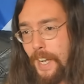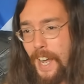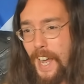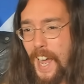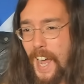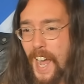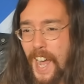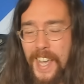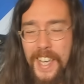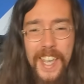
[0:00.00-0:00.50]

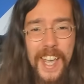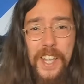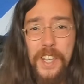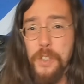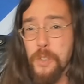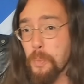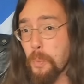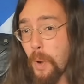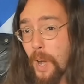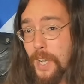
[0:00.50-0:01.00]
I
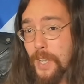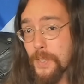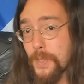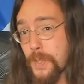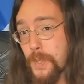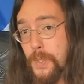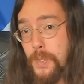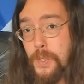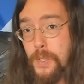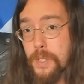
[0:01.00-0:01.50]
guess,
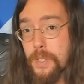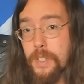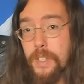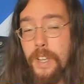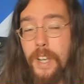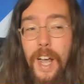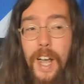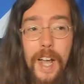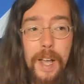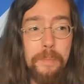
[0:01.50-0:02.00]
once.
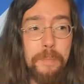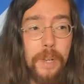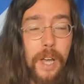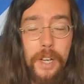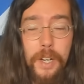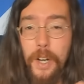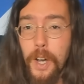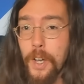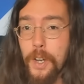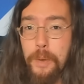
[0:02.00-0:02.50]
I'm
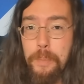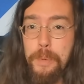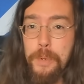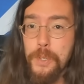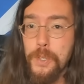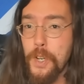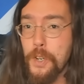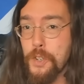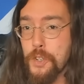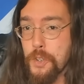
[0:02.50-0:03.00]
not
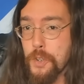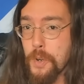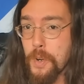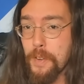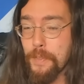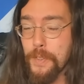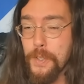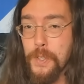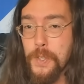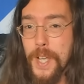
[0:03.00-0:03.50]
100% sure
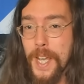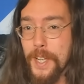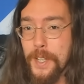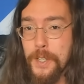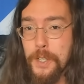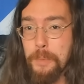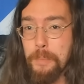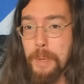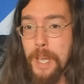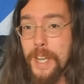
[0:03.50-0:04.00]
if a
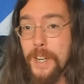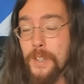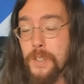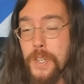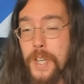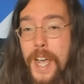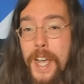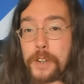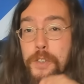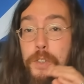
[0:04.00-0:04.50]
second debate is
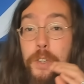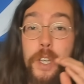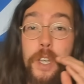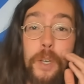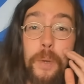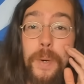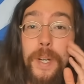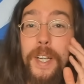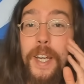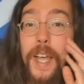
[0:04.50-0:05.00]
actually
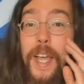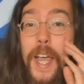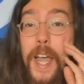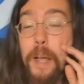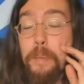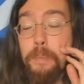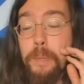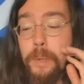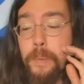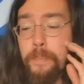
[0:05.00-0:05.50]
going to
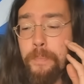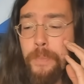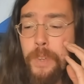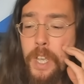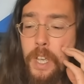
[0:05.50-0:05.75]
happen.